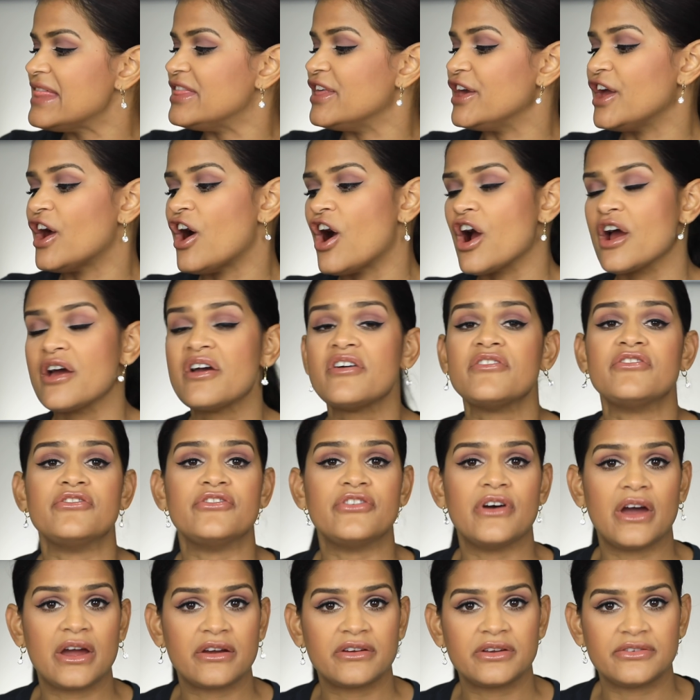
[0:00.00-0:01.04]
they are
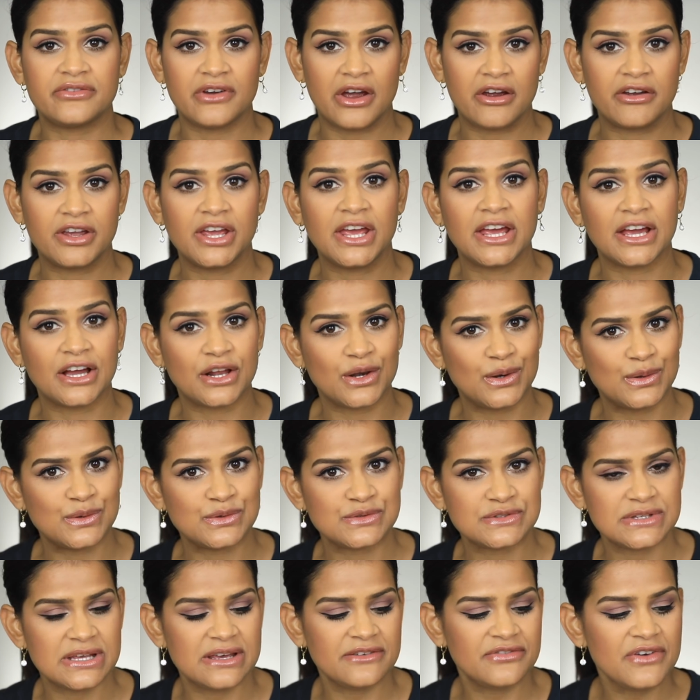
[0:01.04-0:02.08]
very
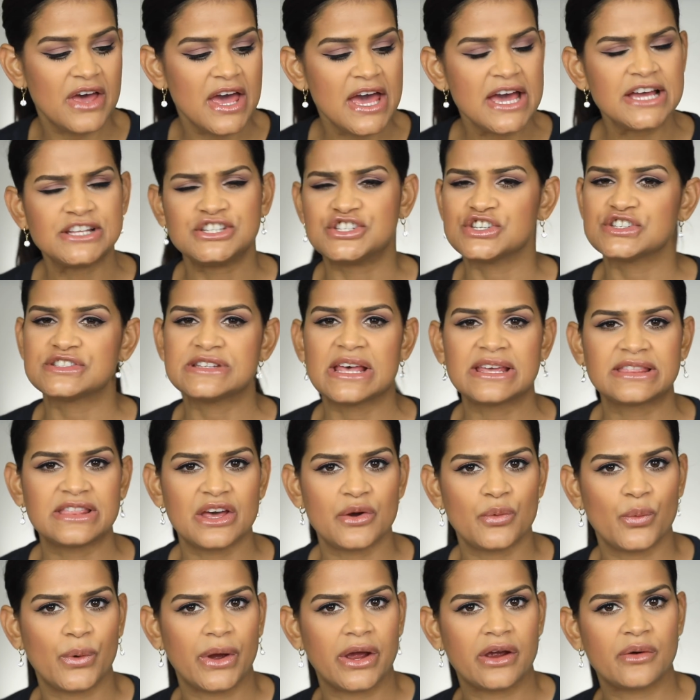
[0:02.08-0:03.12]
inclusive, just like
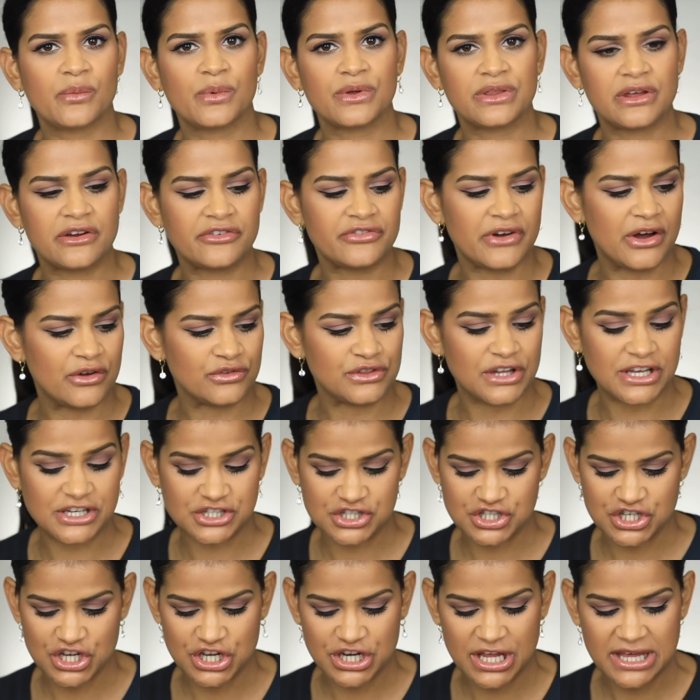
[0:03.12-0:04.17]
they wear with their
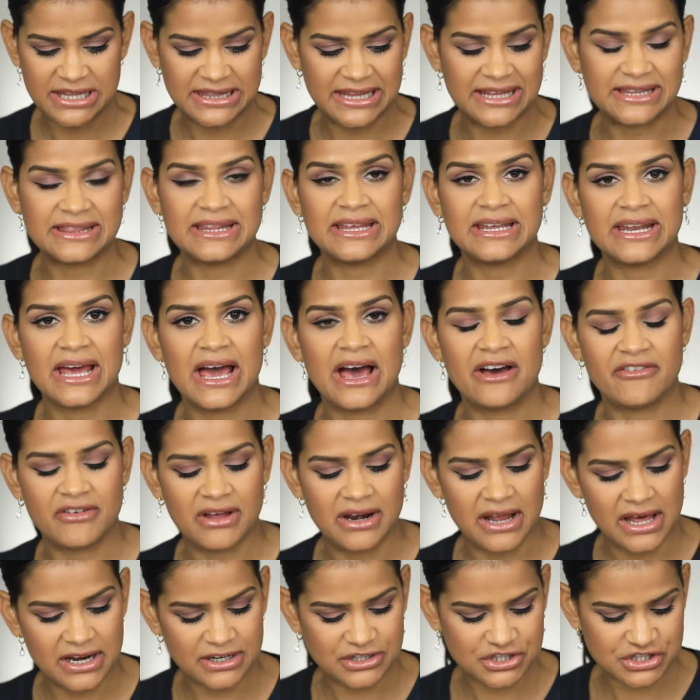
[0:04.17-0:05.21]
foundation, and they did have
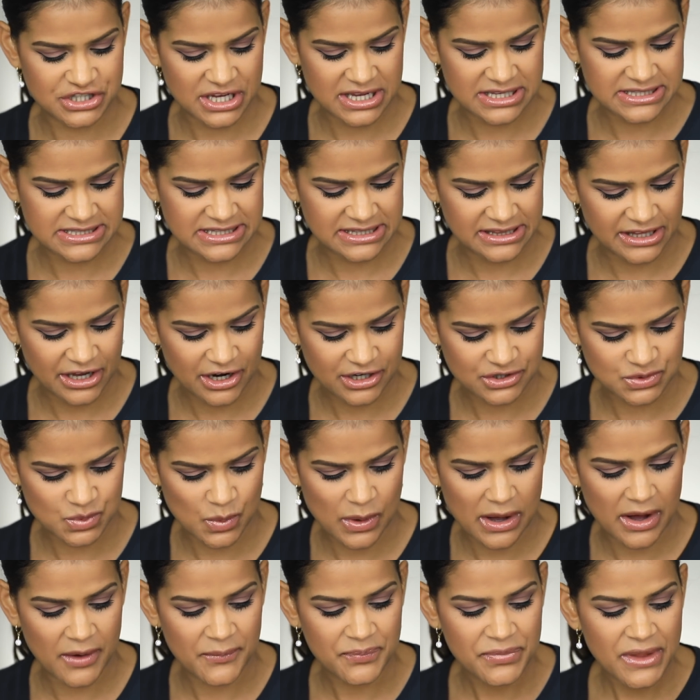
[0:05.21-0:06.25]
a lot of shades in there as
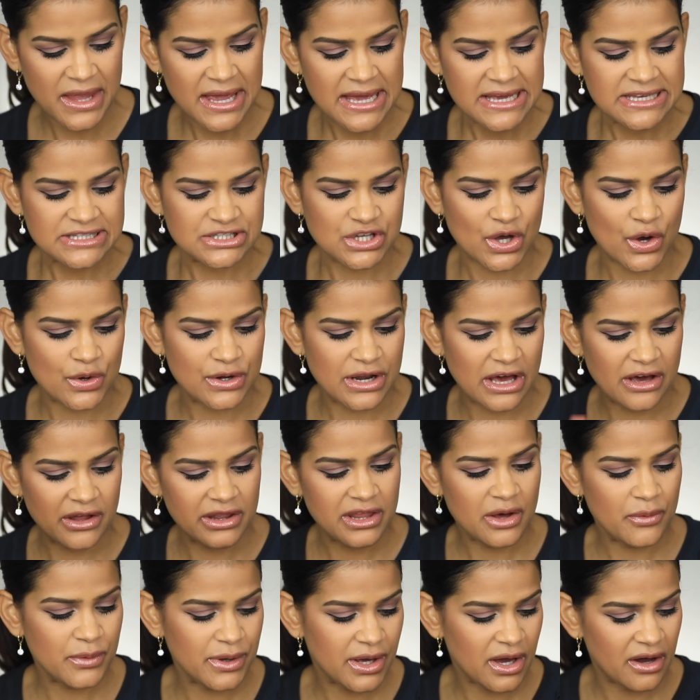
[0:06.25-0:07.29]
well. So now
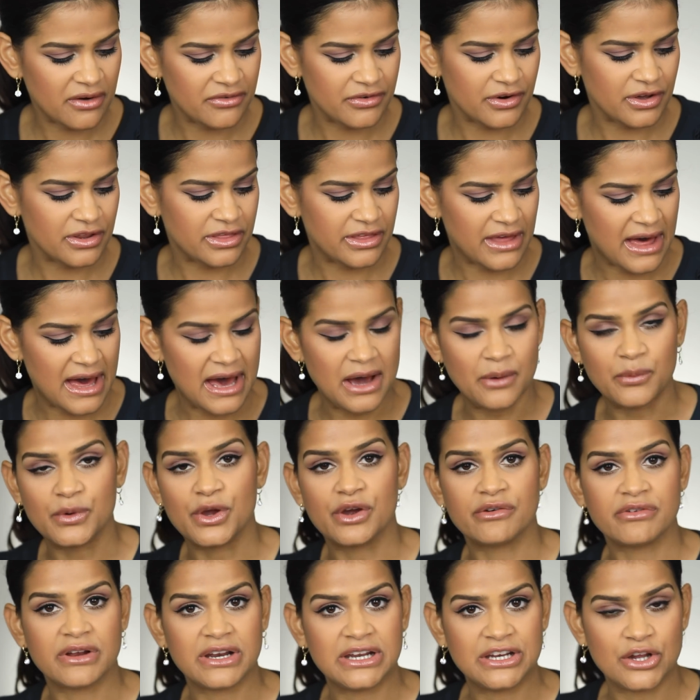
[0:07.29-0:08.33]
that we covered that,
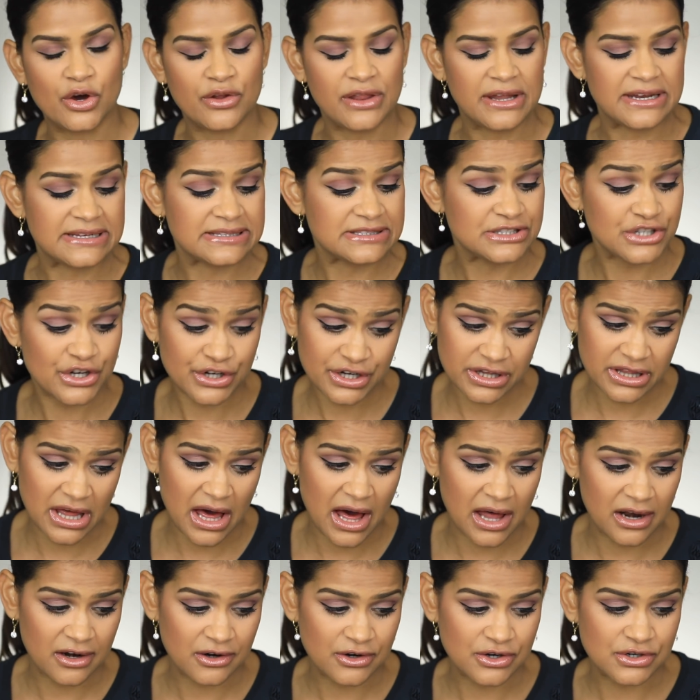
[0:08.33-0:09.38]
we already know that it's
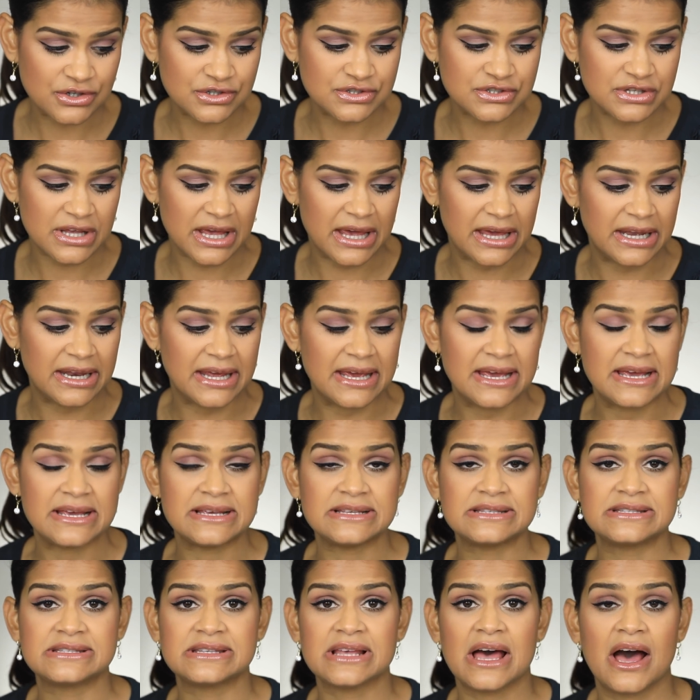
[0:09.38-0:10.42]
$30. It
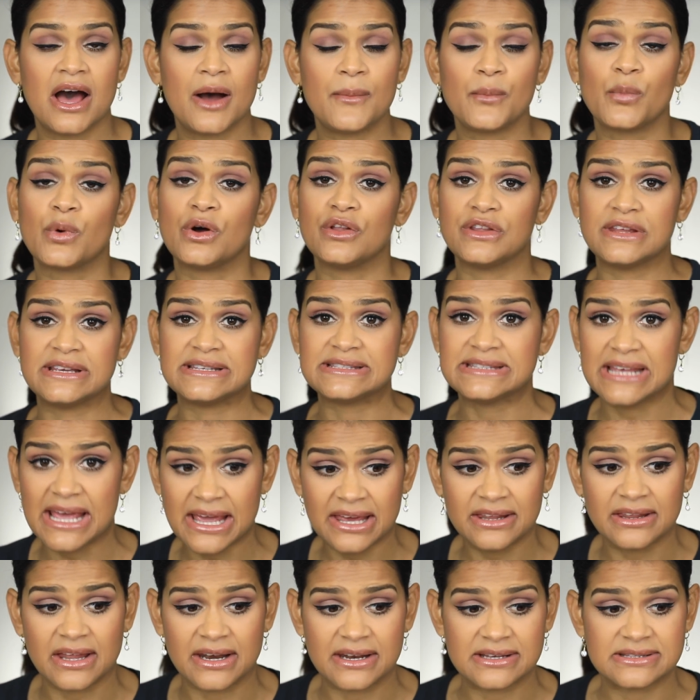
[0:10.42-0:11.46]
is, well, they're
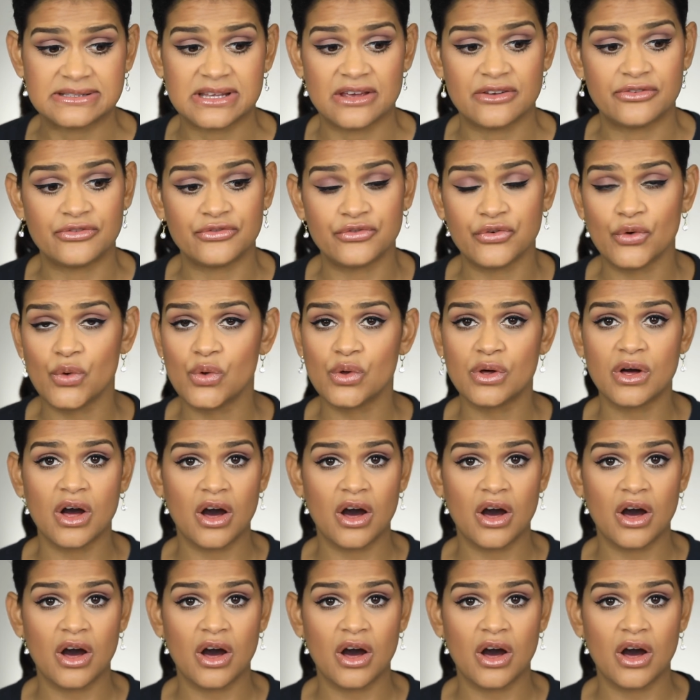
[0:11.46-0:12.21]
saying that it's a full